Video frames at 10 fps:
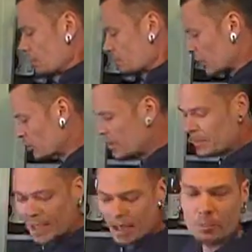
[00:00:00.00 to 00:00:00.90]
But
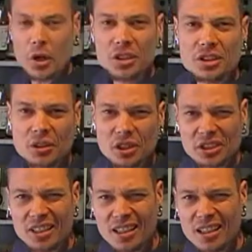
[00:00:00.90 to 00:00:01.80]
remember, our bodies are
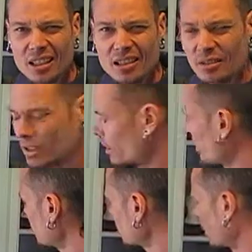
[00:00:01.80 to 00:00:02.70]
acidic, you
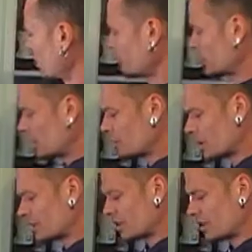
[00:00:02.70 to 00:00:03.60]
know, so we don't
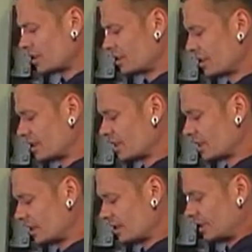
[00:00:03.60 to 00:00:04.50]
want to go like...
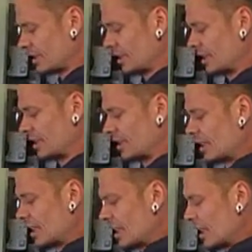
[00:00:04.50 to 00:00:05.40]

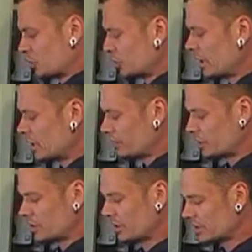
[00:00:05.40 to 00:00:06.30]
It's really
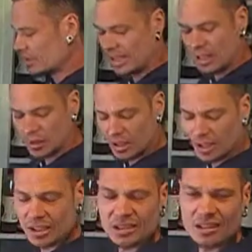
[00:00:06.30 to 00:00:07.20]
confusing, the
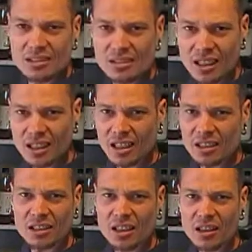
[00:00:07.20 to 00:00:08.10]
alkalizing
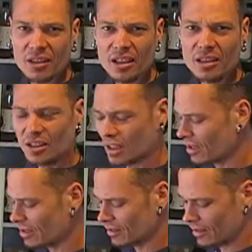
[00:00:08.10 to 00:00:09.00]
acidic thing, you know,
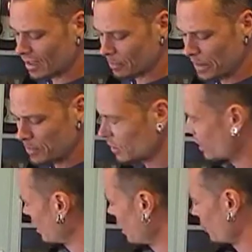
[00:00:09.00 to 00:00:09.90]
like people
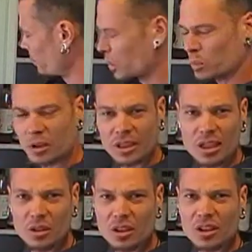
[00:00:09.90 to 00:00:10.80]
go overboard with the
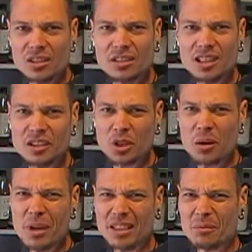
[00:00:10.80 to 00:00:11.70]
alkalizing. They try
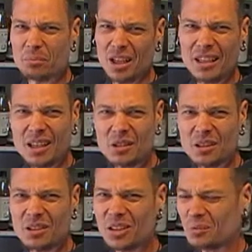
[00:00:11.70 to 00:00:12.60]
and make their blood
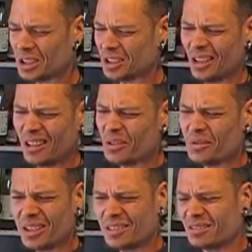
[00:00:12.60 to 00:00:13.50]
alkaline, which I don't
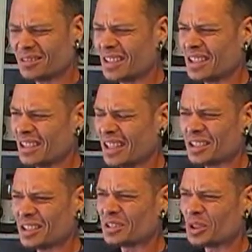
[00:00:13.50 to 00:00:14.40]
think they can
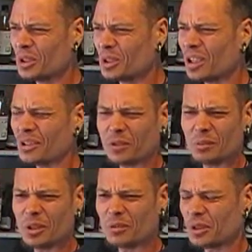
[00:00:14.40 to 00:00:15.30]
actually do, like
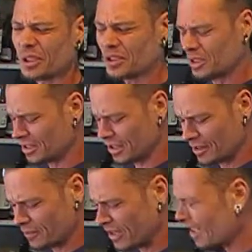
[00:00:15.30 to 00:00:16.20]
from the research that
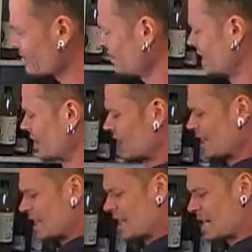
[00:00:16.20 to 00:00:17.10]
I've done.
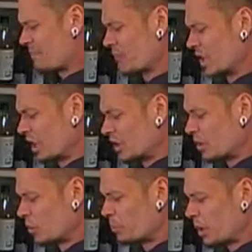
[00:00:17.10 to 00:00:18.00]

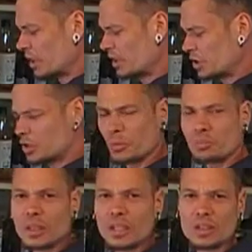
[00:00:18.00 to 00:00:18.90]
Your body should
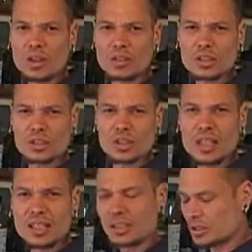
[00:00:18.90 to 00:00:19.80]
be on the
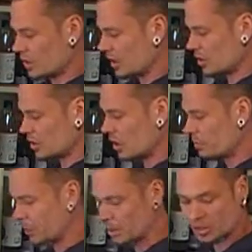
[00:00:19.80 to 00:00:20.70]
slightly acidic
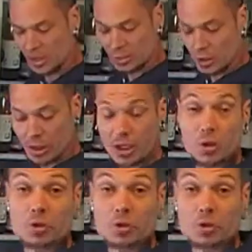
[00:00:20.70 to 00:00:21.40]
side because that's what kills